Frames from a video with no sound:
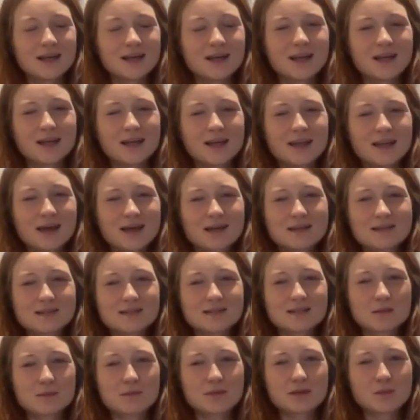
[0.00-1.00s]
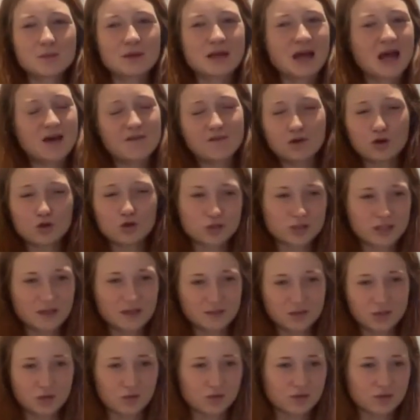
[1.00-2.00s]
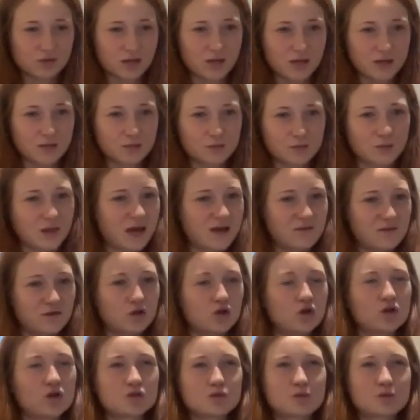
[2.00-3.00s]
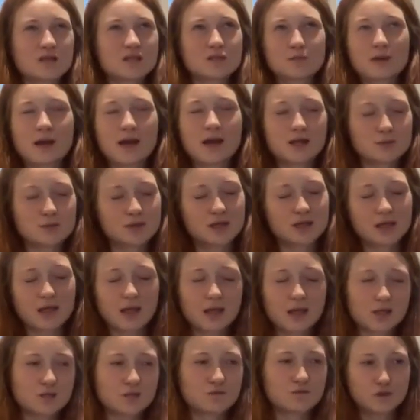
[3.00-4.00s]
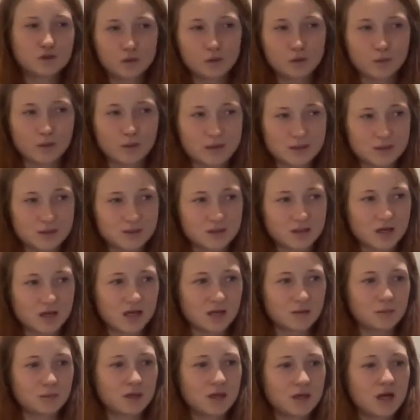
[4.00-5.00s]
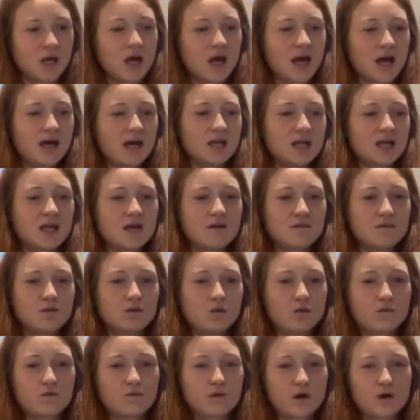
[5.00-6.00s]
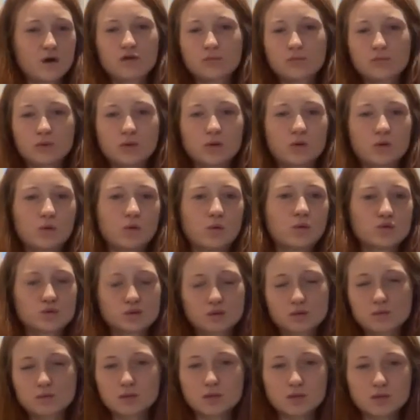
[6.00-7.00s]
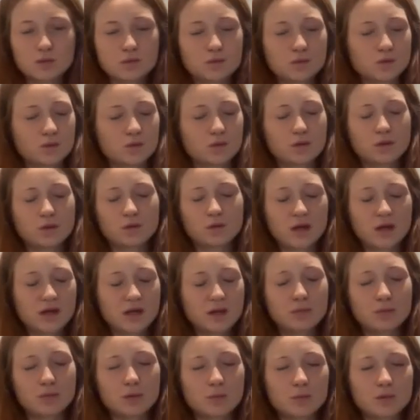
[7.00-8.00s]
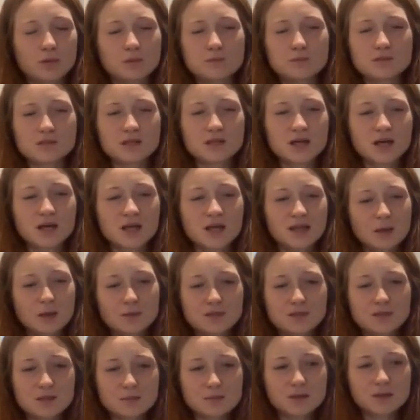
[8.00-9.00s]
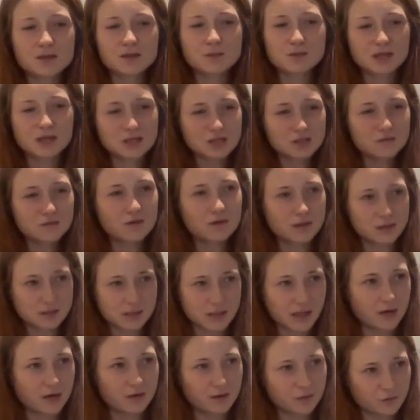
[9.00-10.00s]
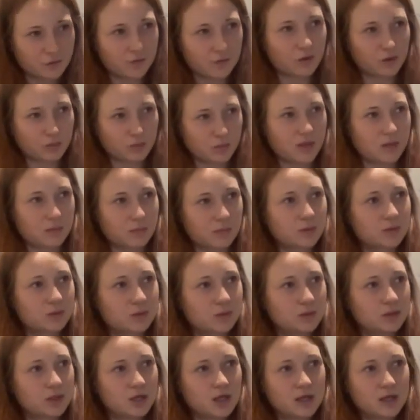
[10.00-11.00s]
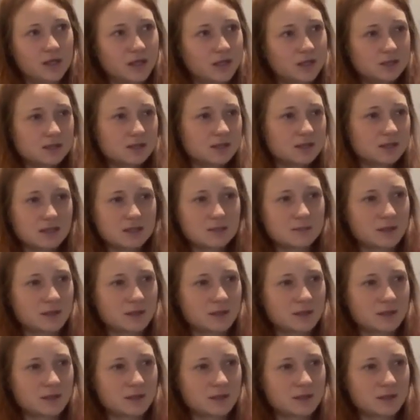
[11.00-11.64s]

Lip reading: Now, that's something we haven't got to live alongside. We haven't got to expect we're going to catch flu at winter time. And if you're vulnerable, autoimmune, or got any problems, that was something that was actually very scary for a lot of people. That doesn't need